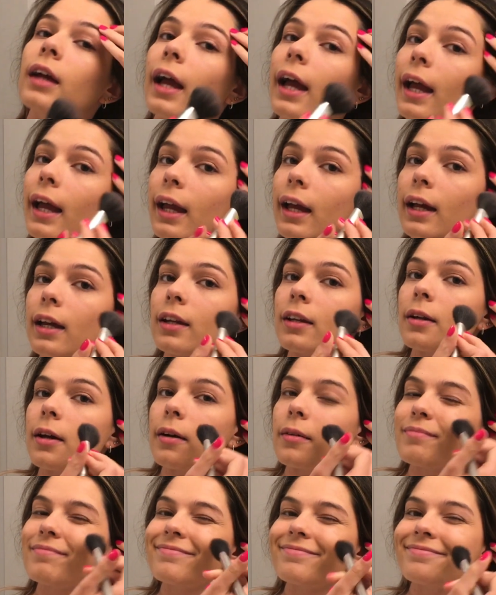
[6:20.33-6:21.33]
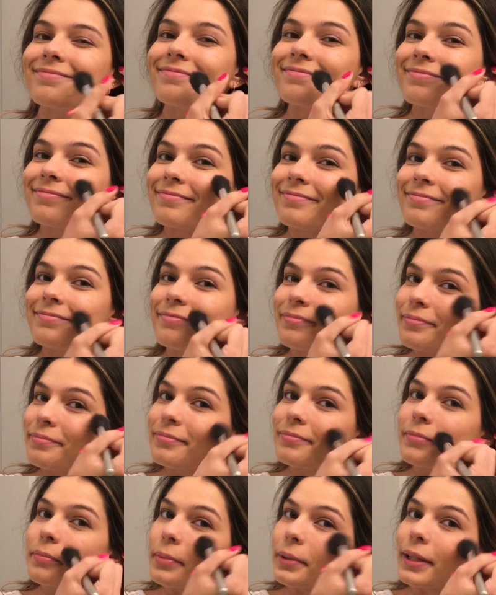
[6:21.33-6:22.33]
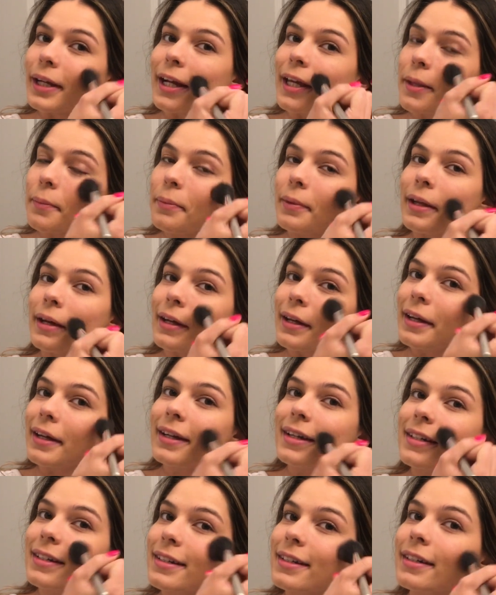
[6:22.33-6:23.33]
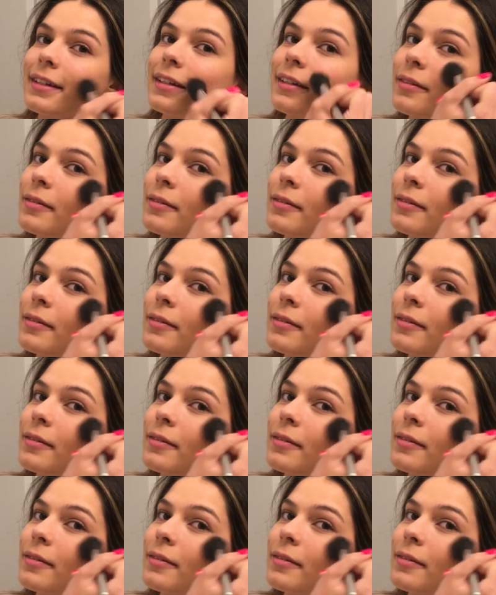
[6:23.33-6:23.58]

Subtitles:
And apply the blush.